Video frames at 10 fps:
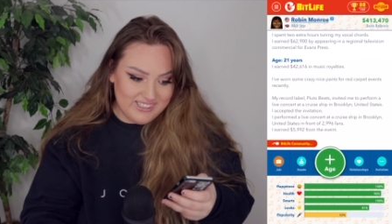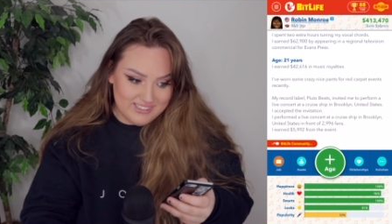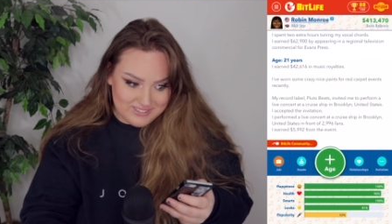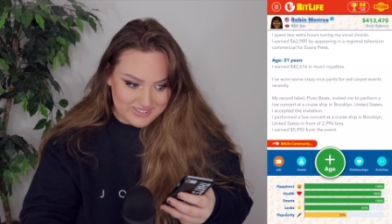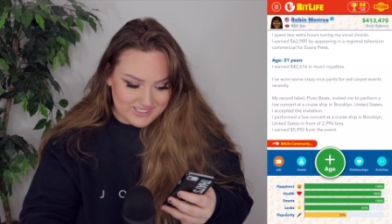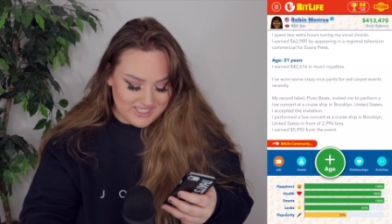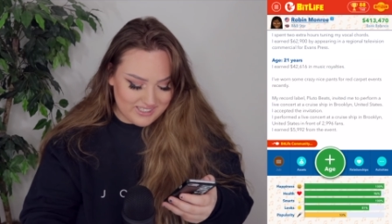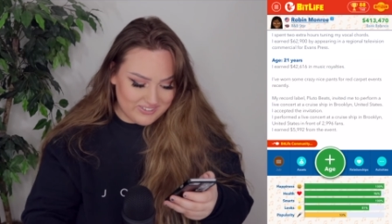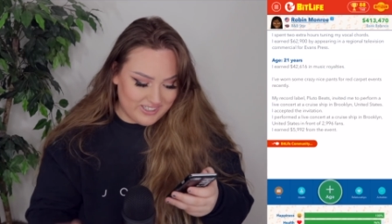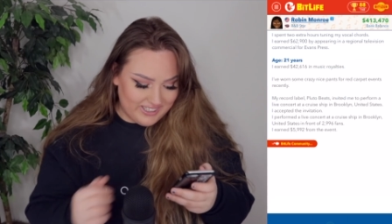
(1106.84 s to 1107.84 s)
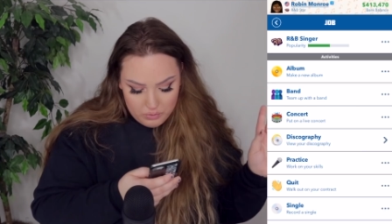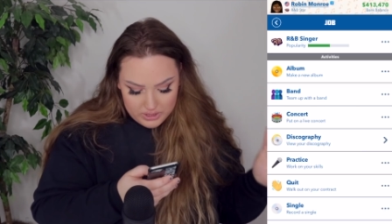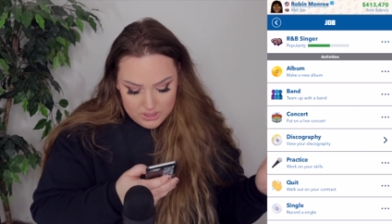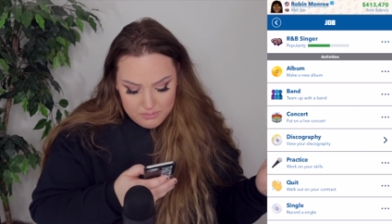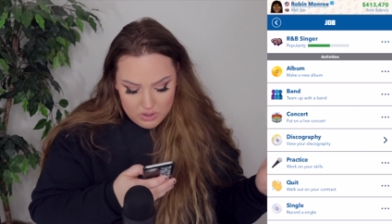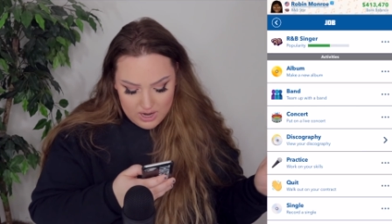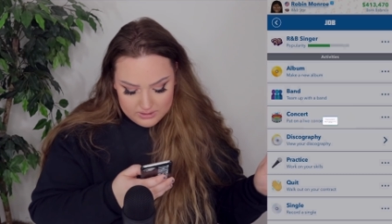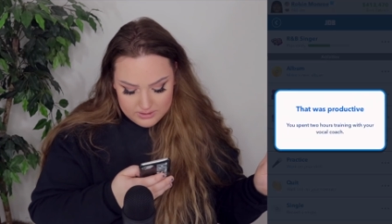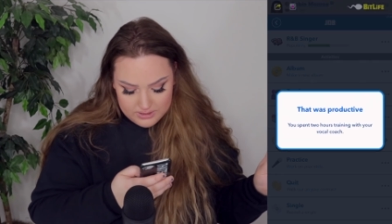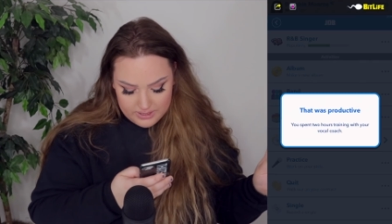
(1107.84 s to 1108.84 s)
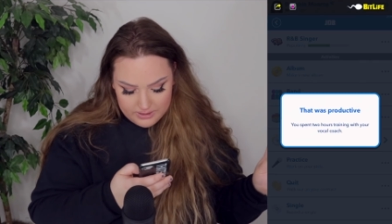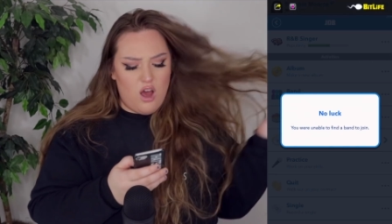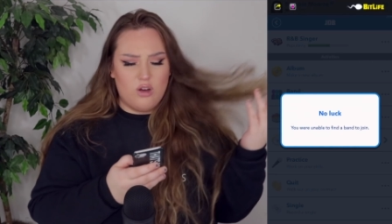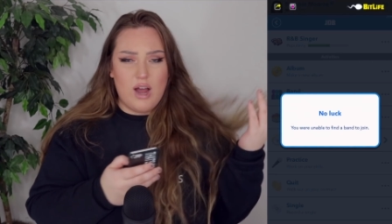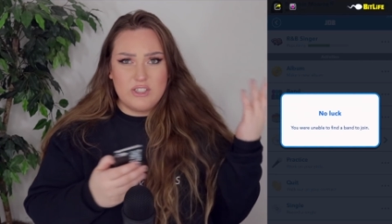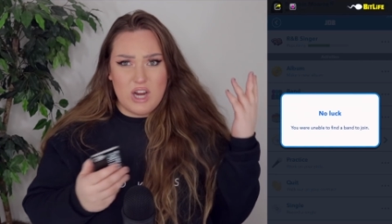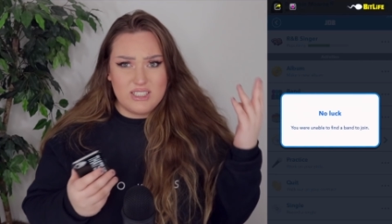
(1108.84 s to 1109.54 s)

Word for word: wasn't that great. We'll keep practicing. Oh, I tried